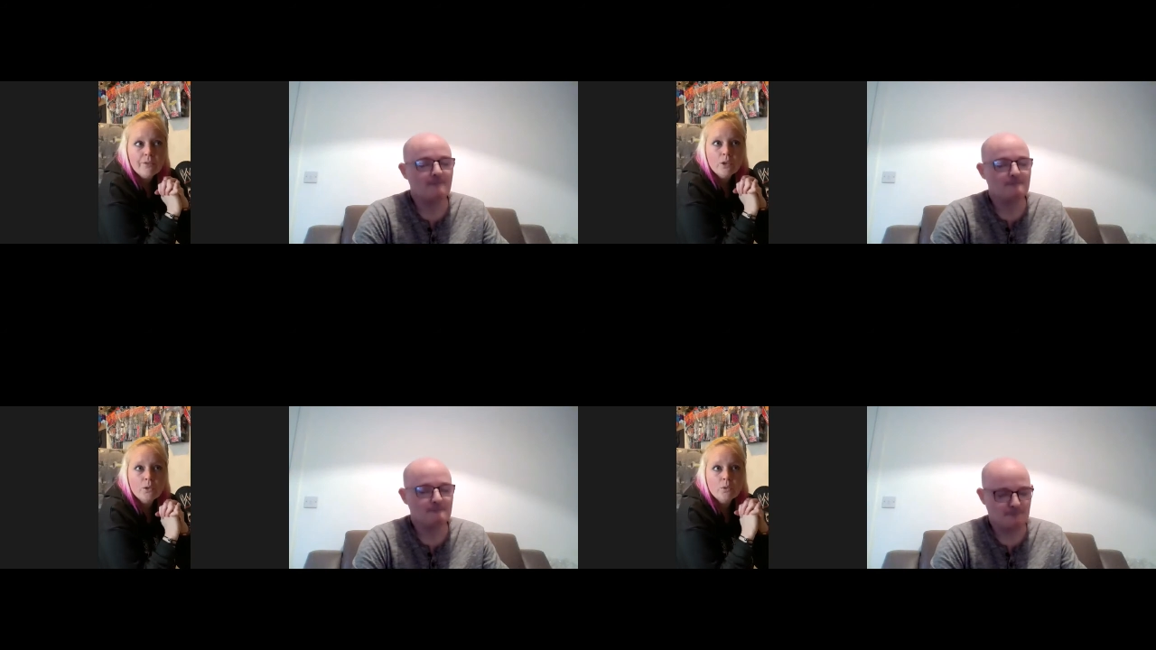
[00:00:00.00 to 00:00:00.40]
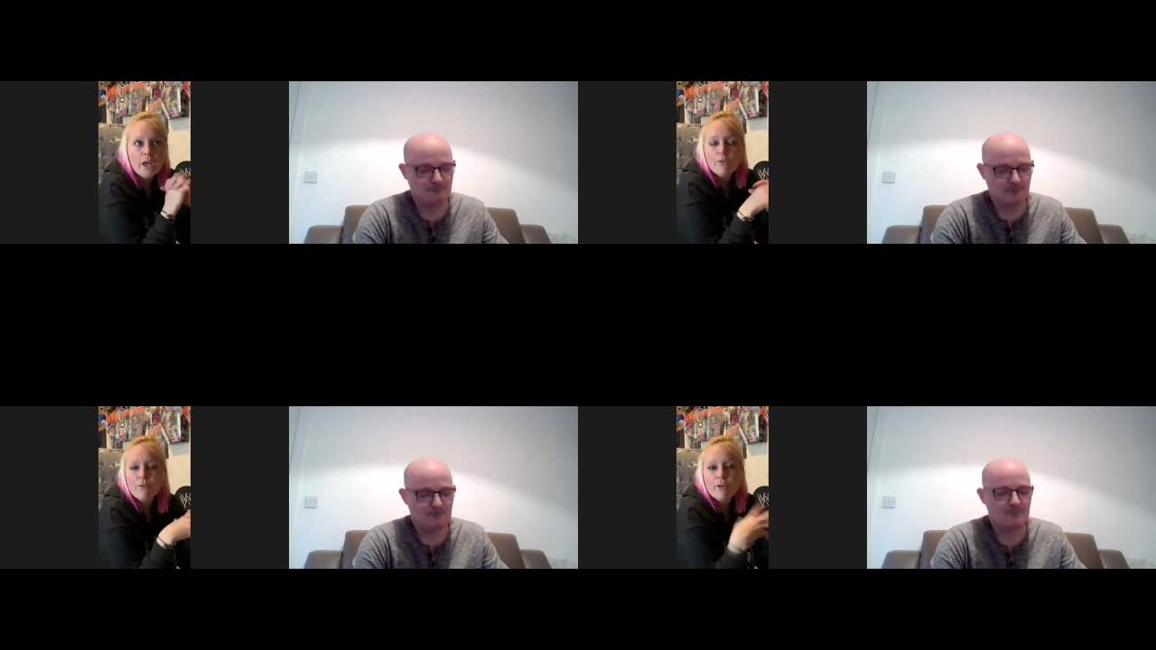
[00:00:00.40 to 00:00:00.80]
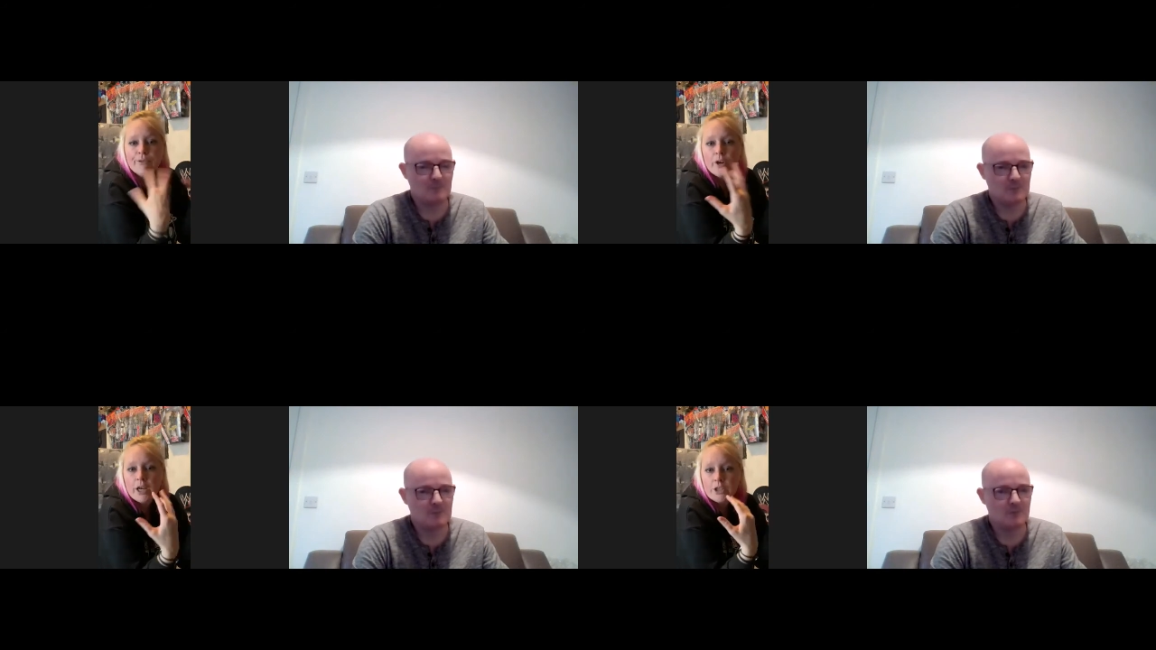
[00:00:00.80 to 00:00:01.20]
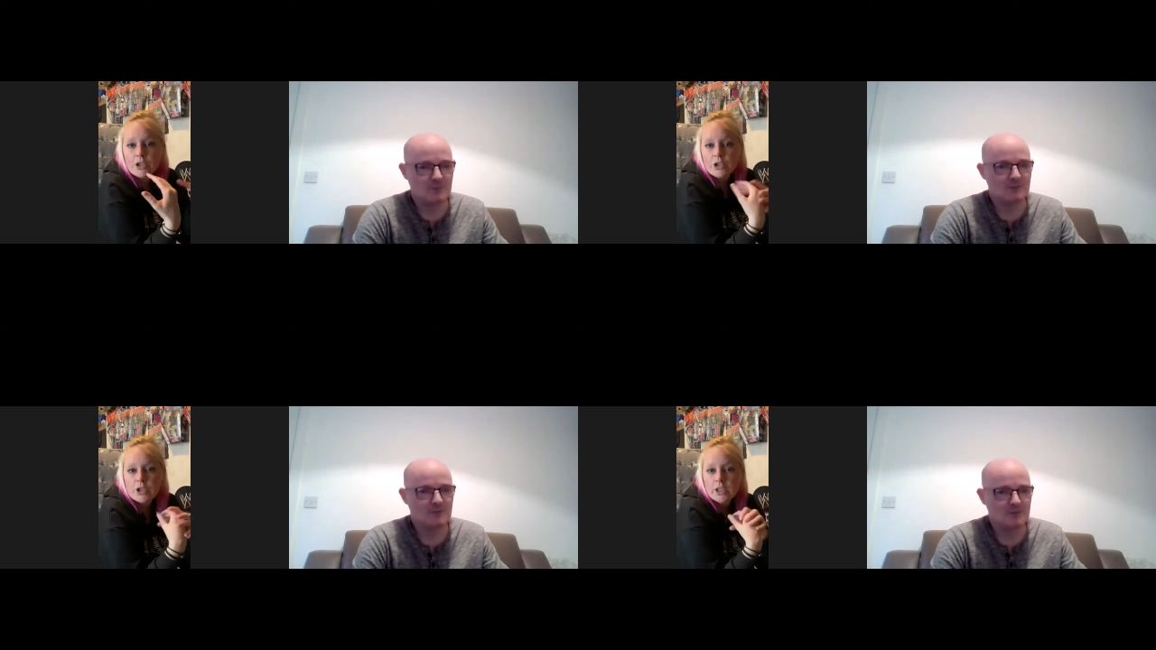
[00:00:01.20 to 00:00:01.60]
Speaker 1: feel like
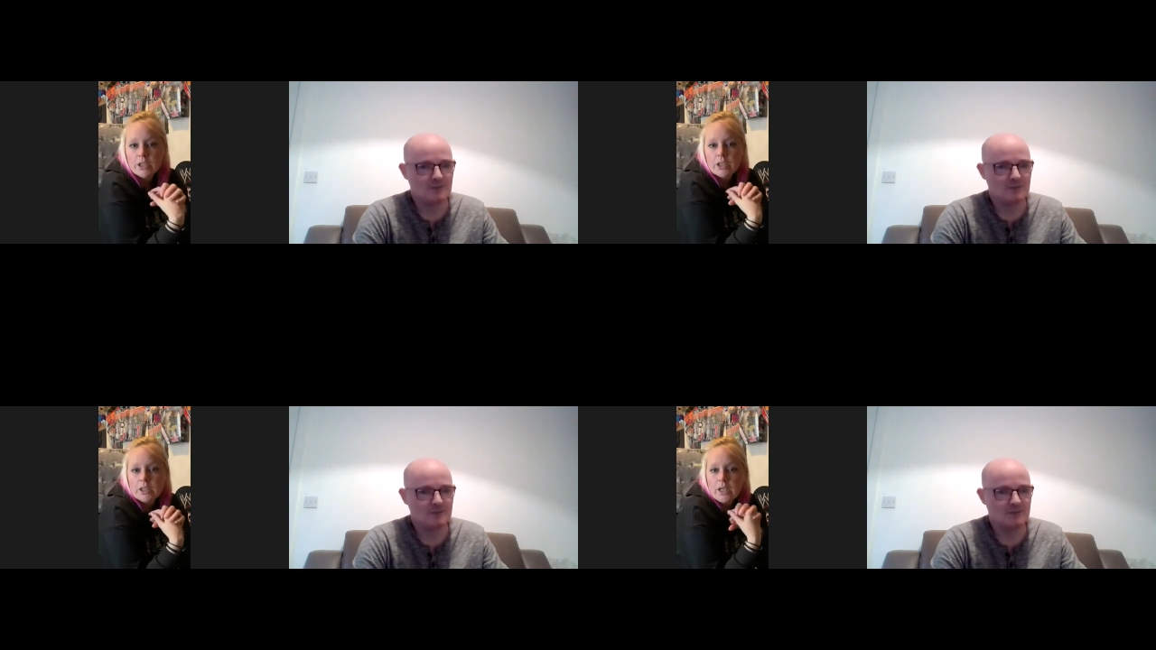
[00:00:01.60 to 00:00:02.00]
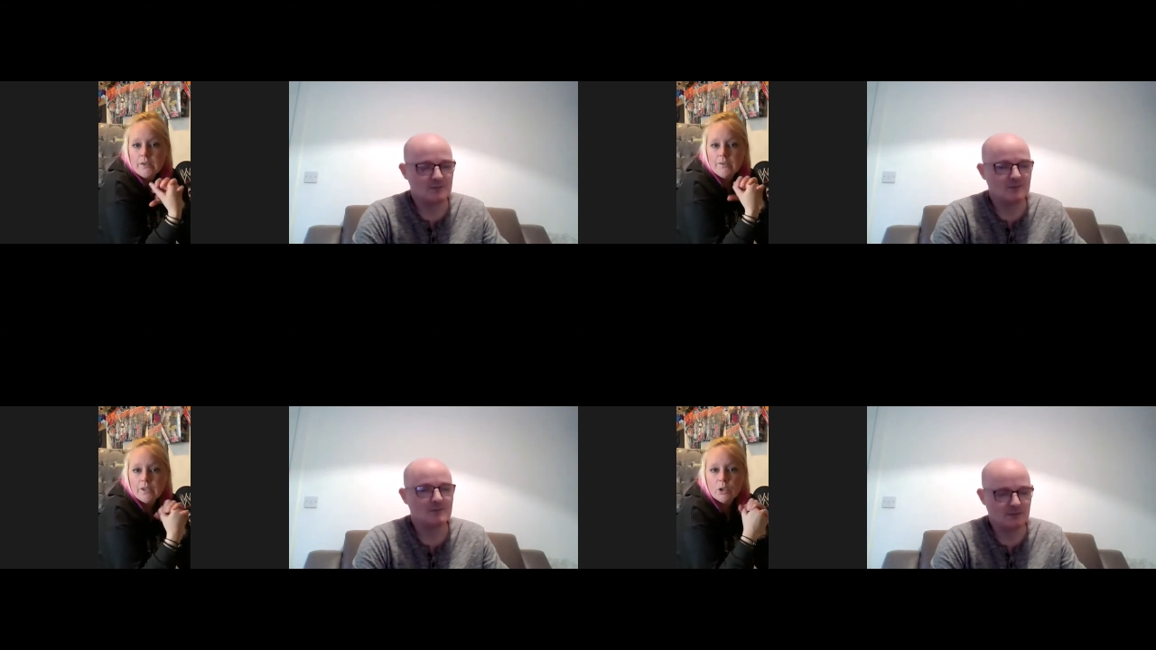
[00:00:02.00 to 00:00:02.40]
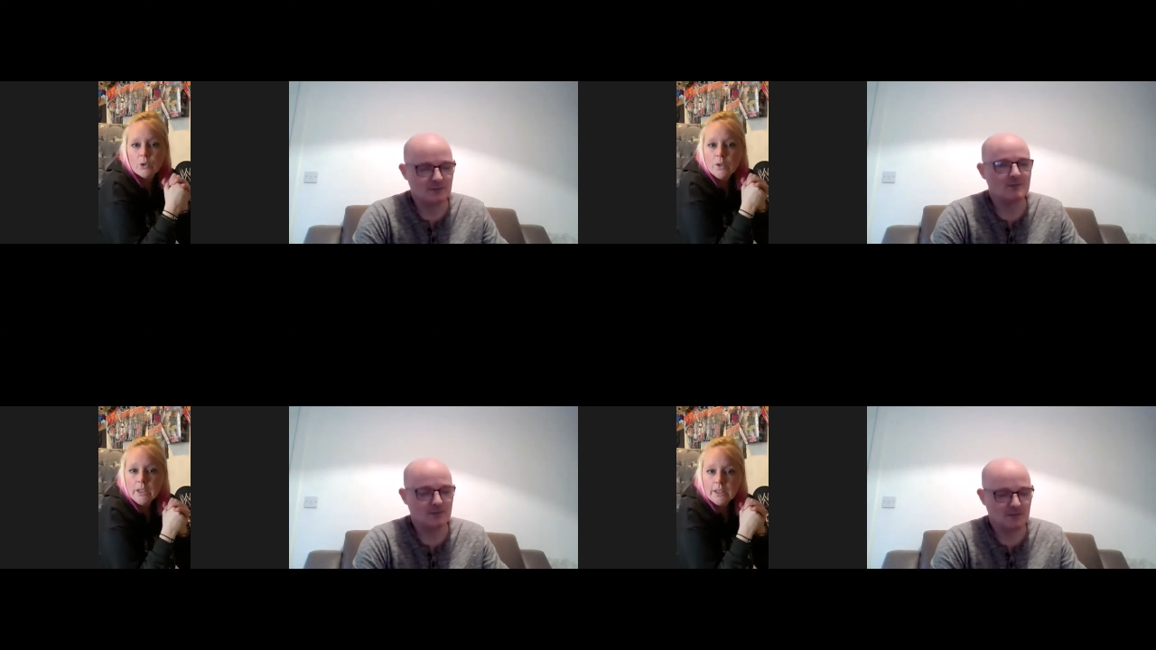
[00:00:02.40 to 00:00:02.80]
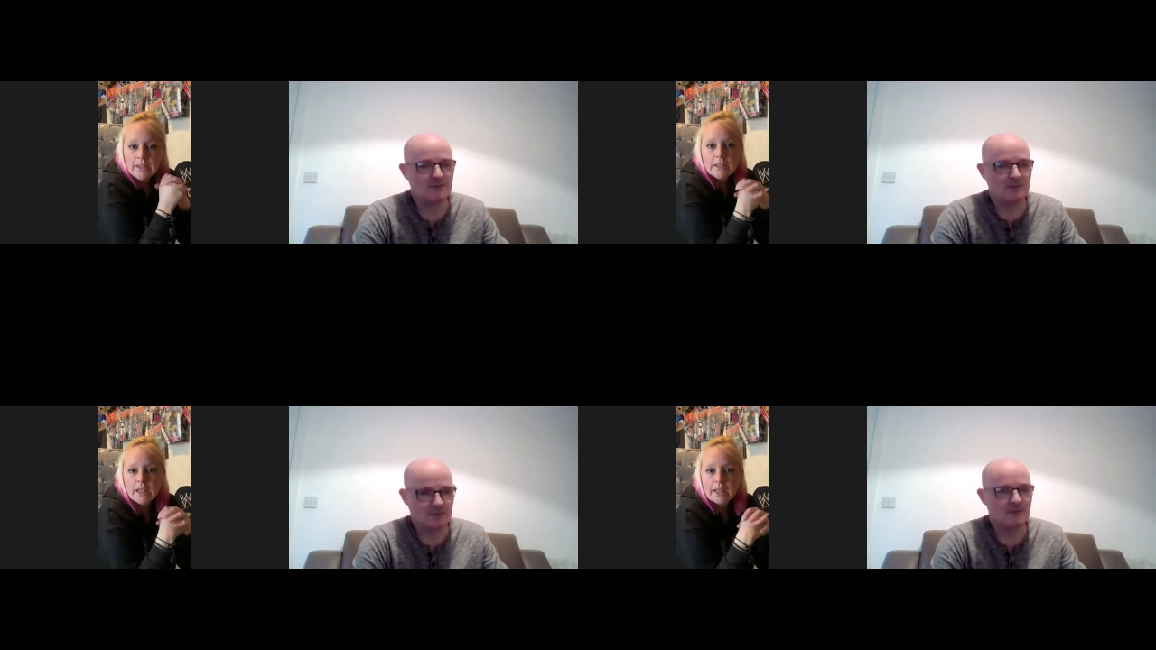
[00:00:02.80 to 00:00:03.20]
refreshed, and I feel
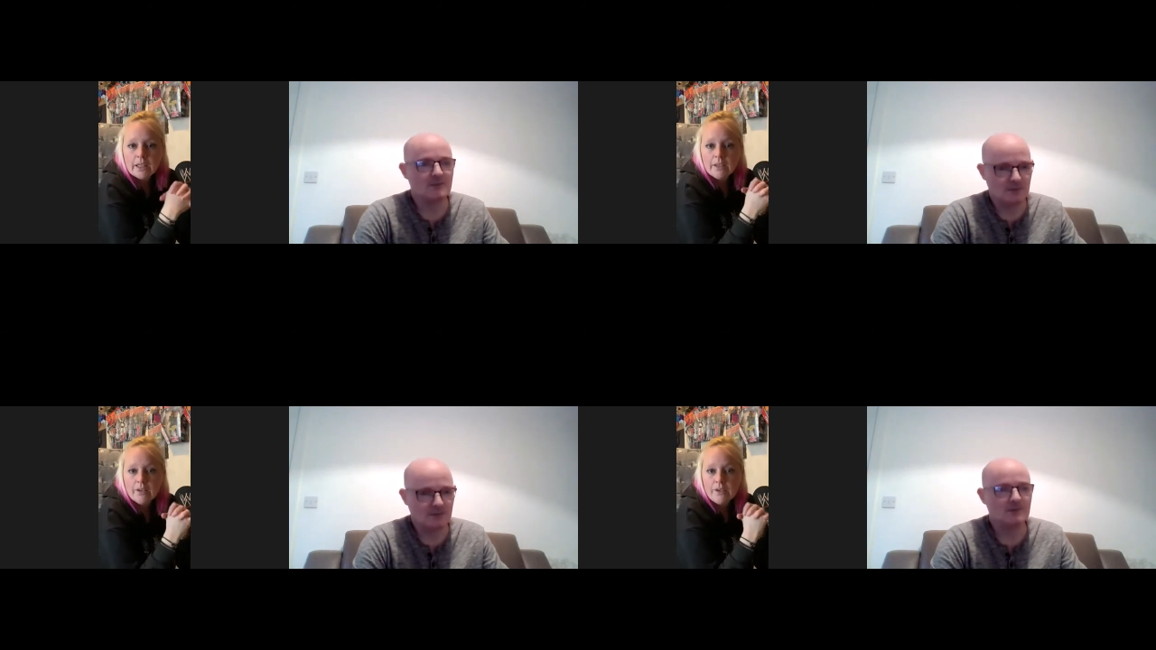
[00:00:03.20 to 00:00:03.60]
like